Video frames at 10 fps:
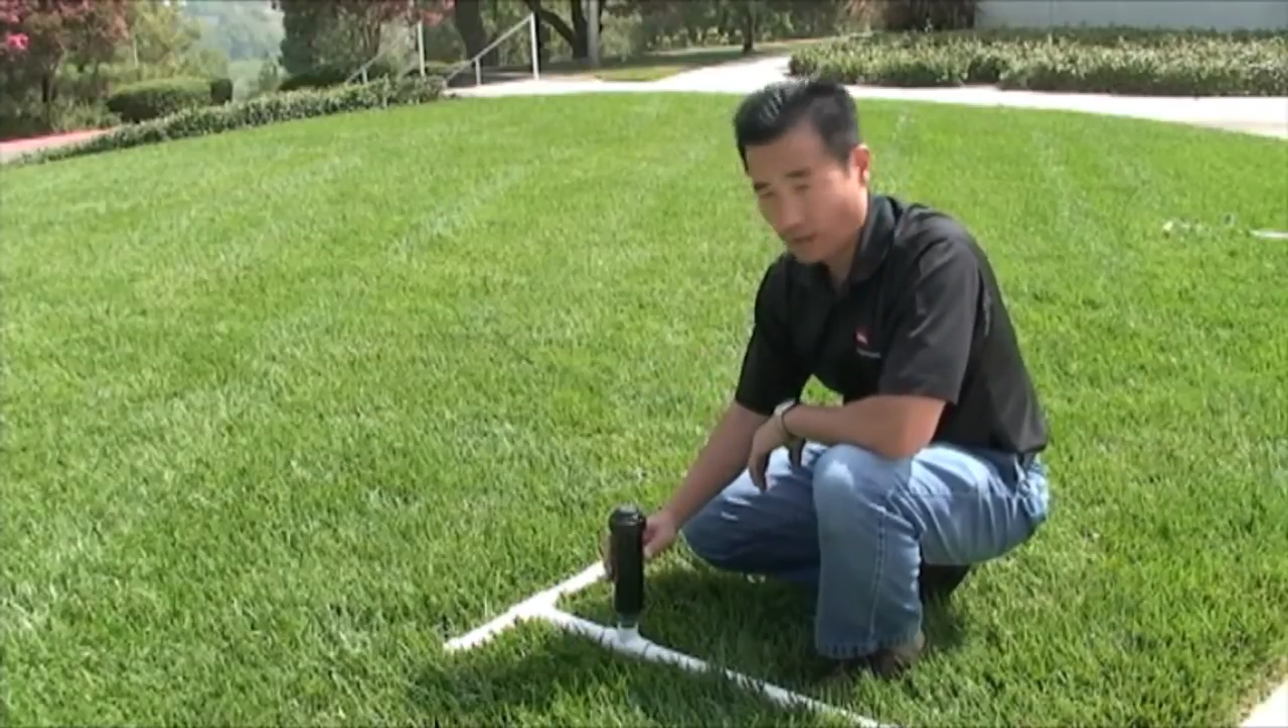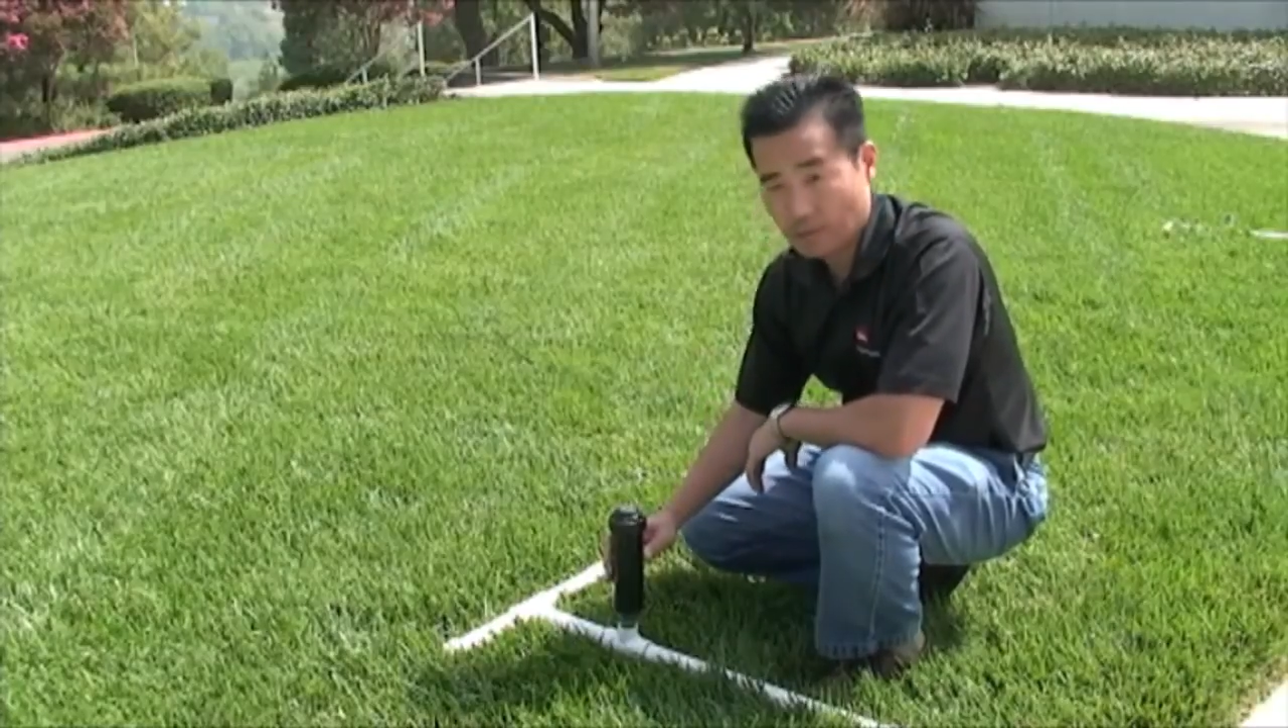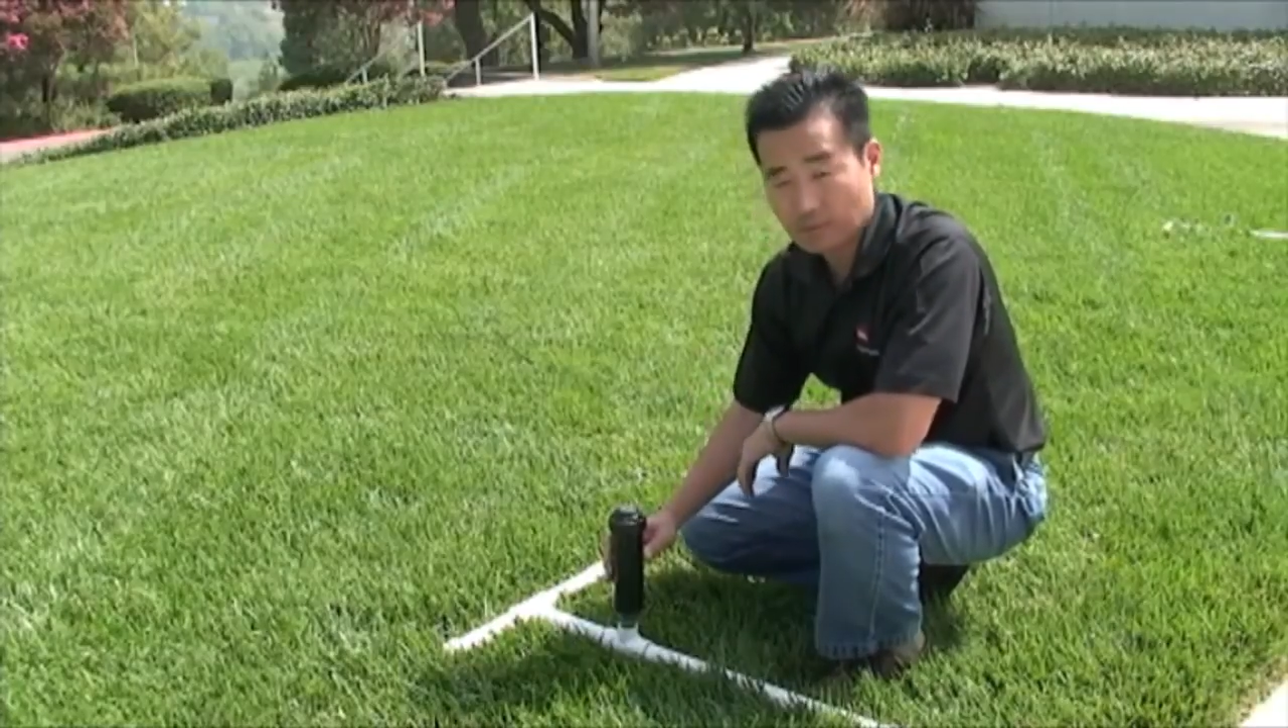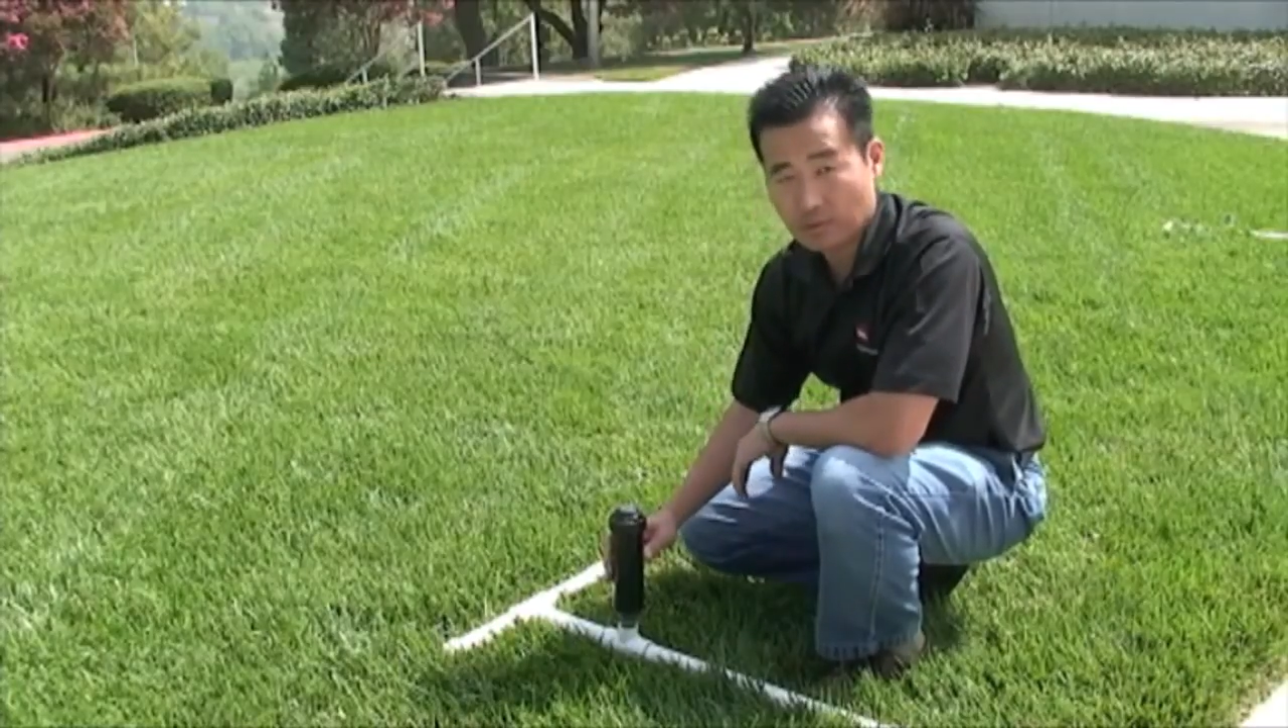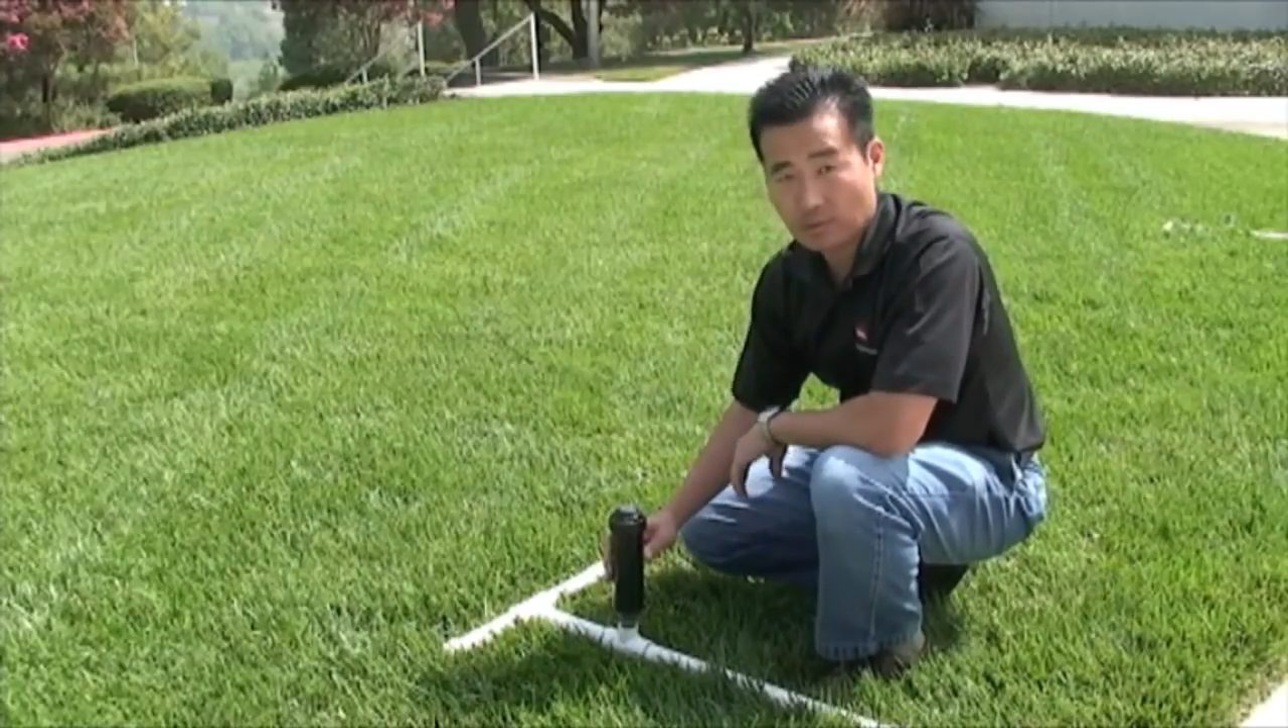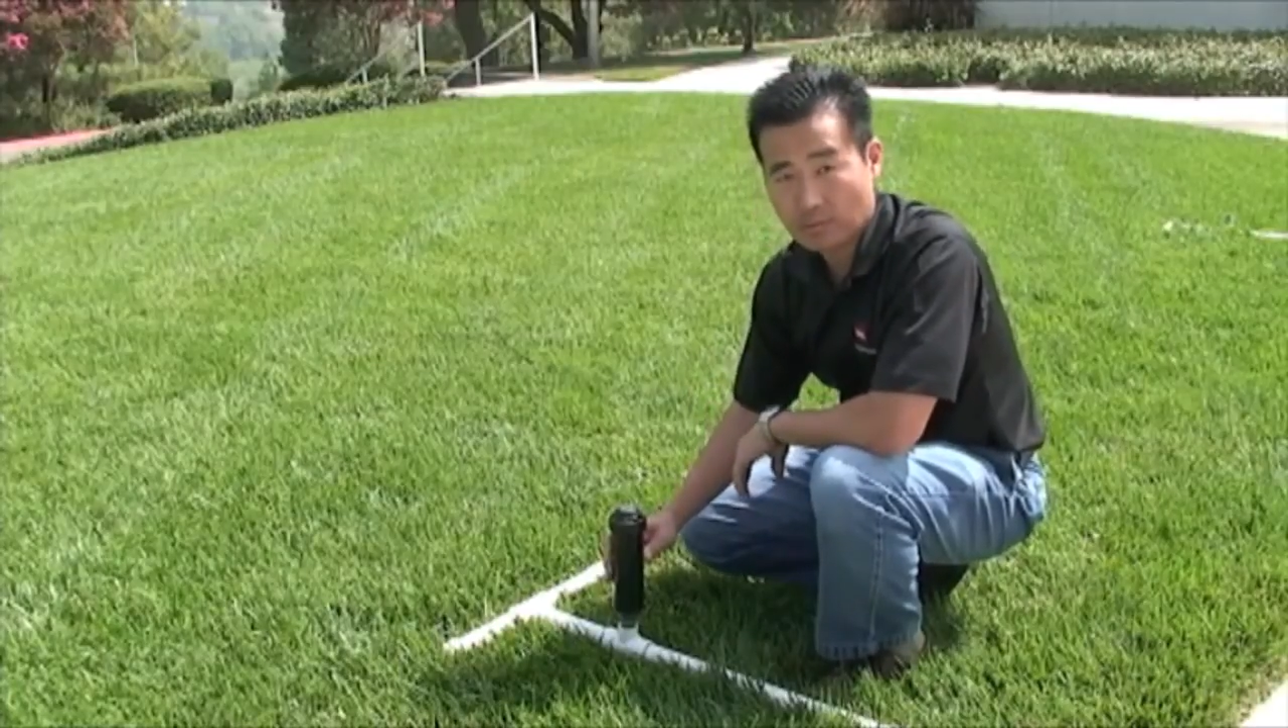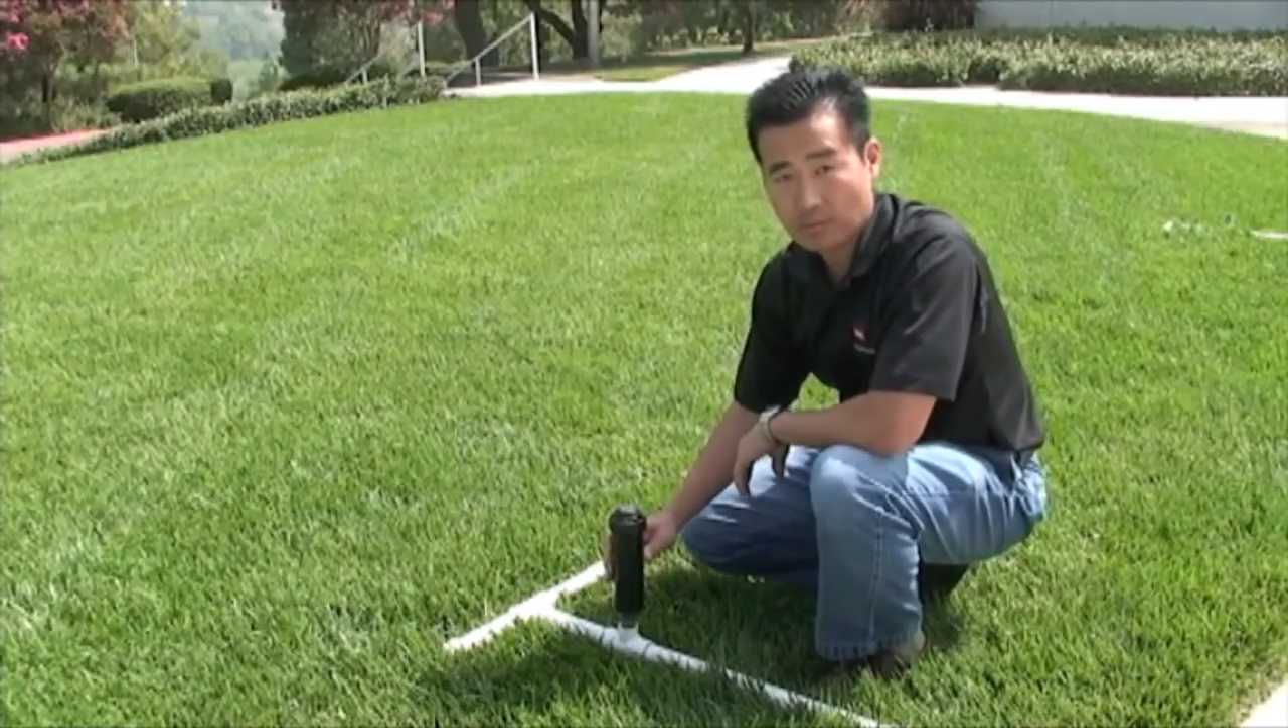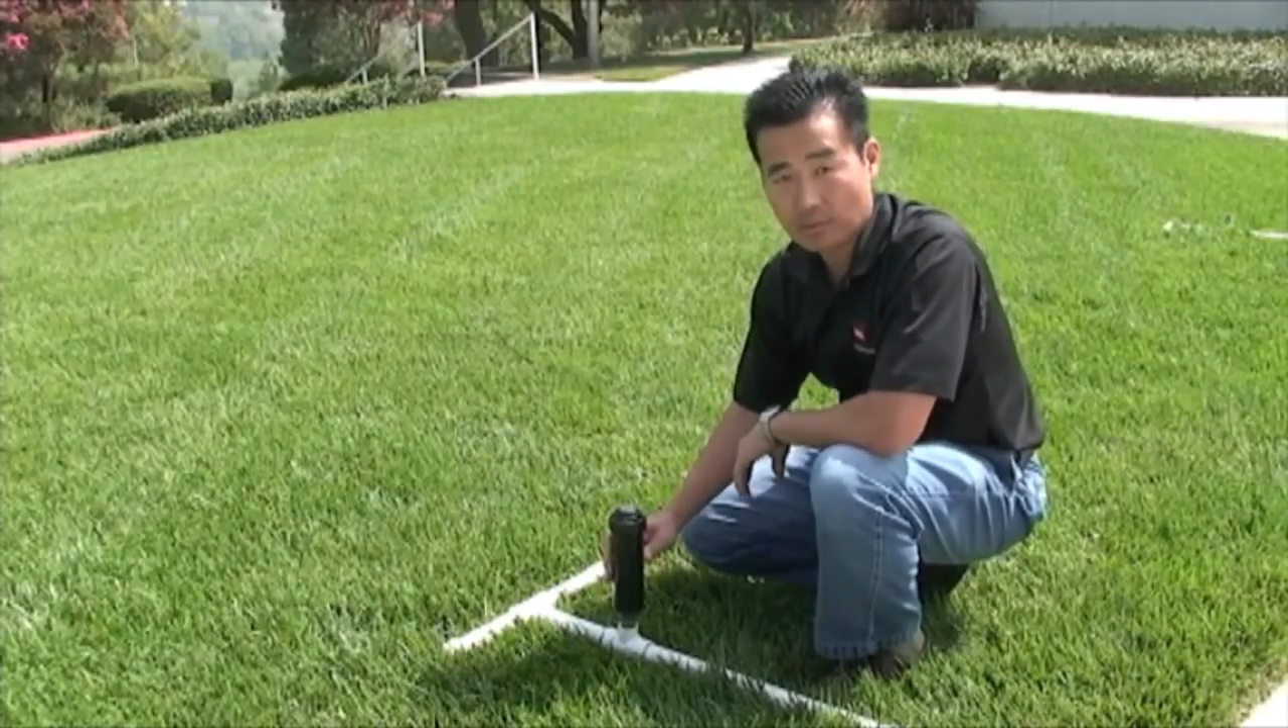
damaging